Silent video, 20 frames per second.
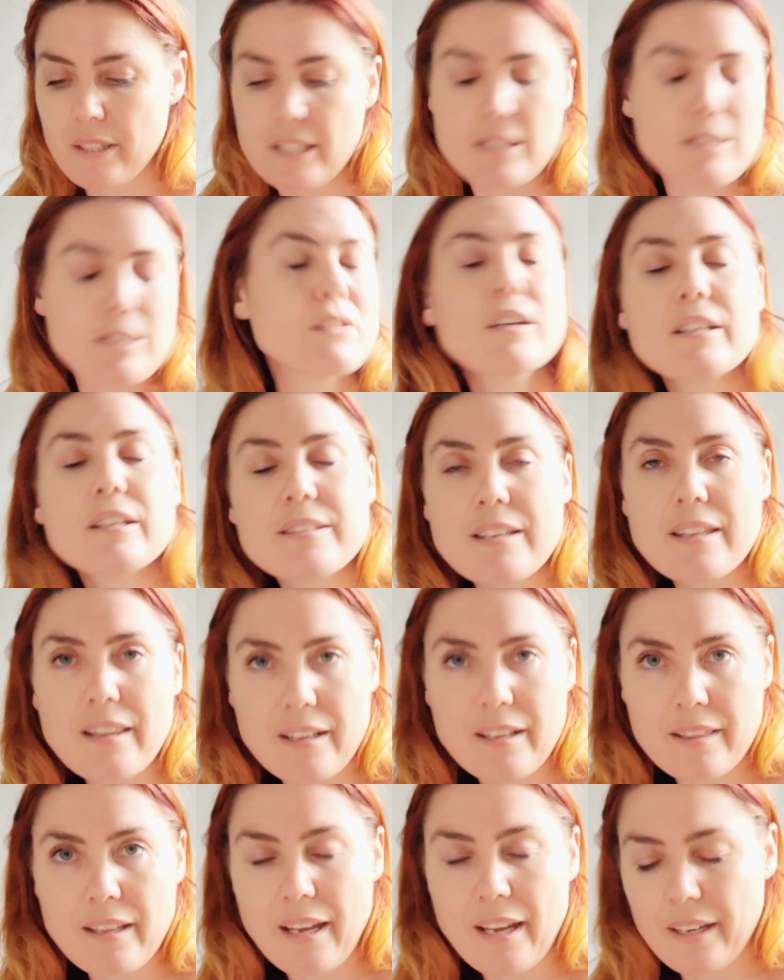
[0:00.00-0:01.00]
and you can see that in
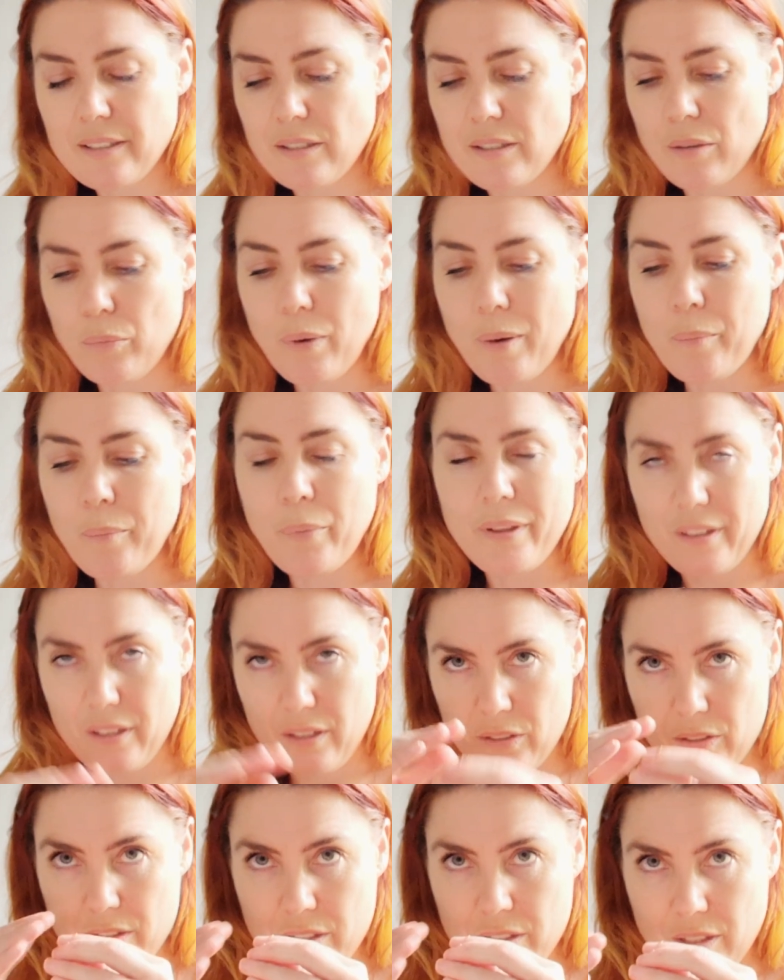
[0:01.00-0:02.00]
the Ecto one where they
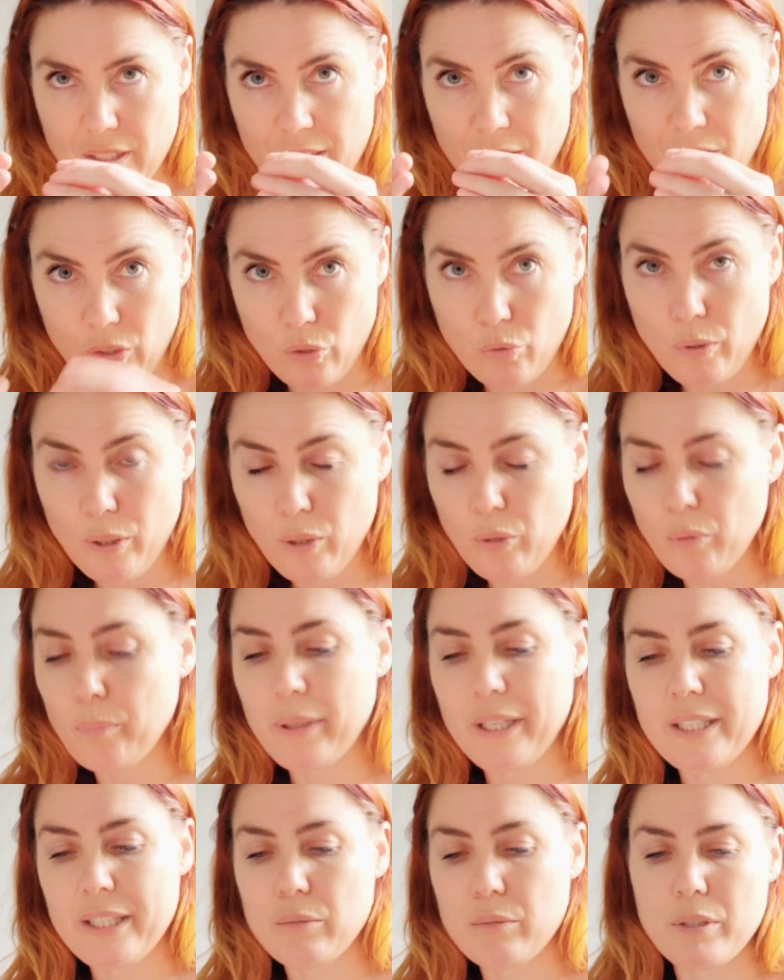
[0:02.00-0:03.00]
used it in the grill
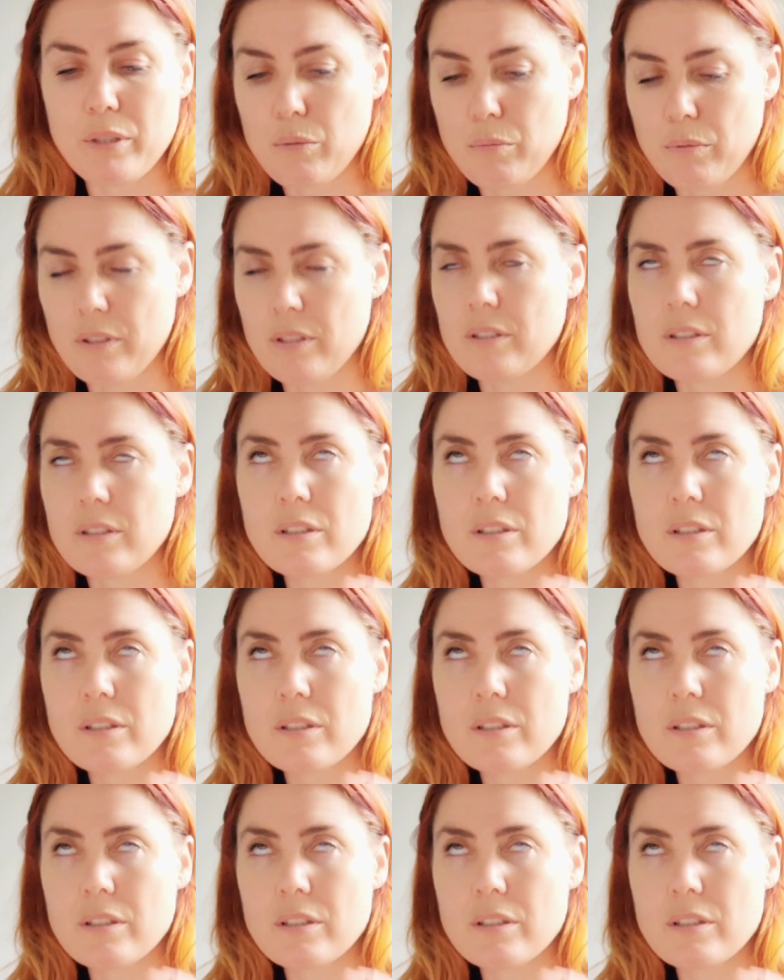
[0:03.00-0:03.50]
piece, which was